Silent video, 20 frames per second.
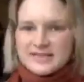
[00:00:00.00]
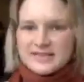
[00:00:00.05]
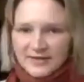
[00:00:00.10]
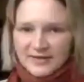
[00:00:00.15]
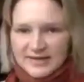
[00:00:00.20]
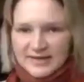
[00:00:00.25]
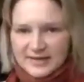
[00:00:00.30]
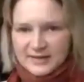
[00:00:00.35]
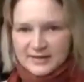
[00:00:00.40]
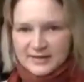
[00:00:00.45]
are
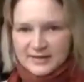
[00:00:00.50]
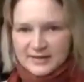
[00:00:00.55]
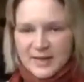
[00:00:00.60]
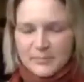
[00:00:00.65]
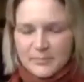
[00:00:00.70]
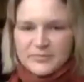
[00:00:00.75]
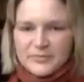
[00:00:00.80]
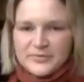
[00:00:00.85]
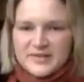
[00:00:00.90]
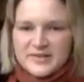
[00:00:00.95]

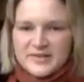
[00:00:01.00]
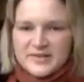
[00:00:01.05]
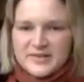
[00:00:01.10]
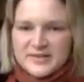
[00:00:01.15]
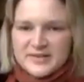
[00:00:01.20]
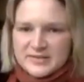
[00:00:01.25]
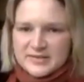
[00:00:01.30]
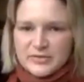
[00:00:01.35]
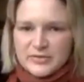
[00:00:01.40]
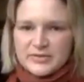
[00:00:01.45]
their
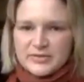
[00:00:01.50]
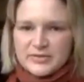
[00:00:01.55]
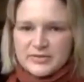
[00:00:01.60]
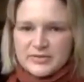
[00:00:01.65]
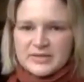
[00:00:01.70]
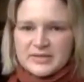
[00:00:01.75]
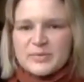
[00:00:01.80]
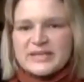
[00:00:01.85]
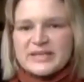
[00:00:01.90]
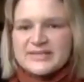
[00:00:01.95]
borders are so
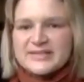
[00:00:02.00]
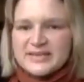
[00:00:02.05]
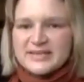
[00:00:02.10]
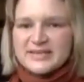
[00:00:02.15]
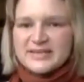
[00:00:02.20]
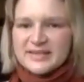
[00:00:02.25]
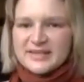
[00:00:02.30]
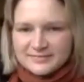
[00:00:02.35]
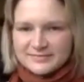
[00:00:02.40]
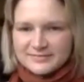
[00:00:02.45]

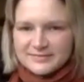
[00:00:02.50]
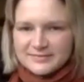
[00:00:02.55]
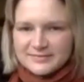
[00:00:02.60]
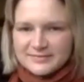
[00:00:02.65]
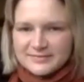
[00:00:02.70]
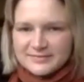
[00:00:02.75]
explicit,